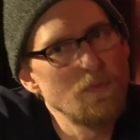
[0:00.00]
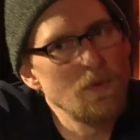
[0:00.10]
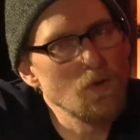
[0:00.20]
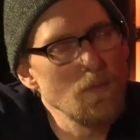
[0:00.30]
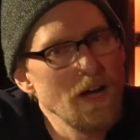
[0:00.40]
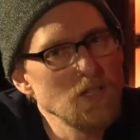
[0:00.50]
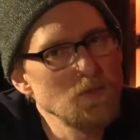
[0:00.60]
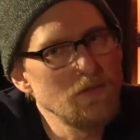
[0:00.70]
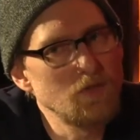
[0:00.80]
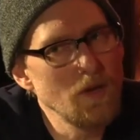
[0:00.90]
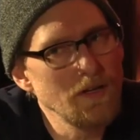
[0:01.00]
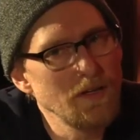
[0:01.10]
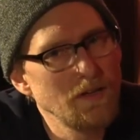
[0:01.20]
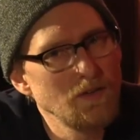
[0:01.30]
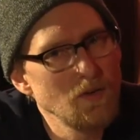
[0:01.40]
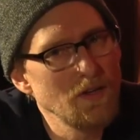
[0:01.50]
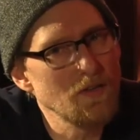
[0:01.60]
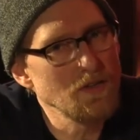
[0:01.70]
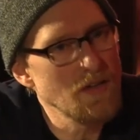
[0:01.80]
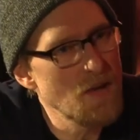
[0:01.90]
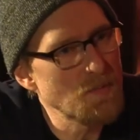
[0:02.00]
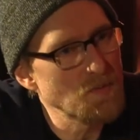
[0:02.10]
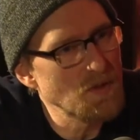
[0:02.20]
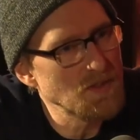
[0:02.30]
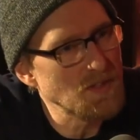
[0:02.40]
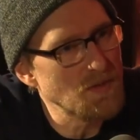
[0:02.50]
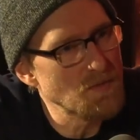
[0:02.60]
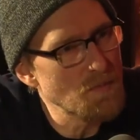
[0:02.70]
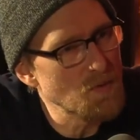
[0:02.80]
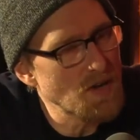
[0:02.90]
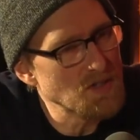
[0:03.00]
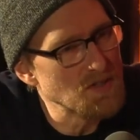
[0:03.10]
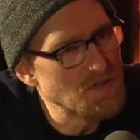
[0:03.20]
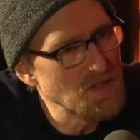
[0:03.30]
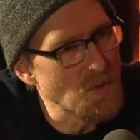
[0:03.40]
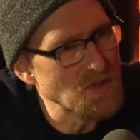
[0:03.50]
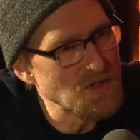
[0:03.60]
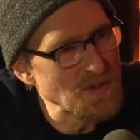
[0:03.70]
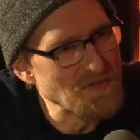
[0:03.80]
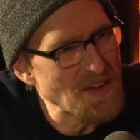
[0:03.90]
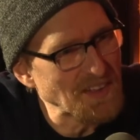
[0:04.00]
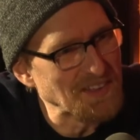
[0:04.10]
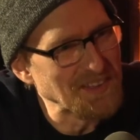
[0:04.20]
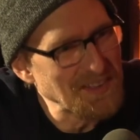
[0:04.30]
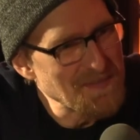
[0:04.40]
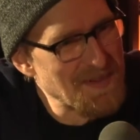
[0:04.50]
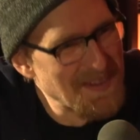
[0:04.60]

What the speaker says: It reminds me, if you had a thing happen once. I remember watching the video where somebody fell asleep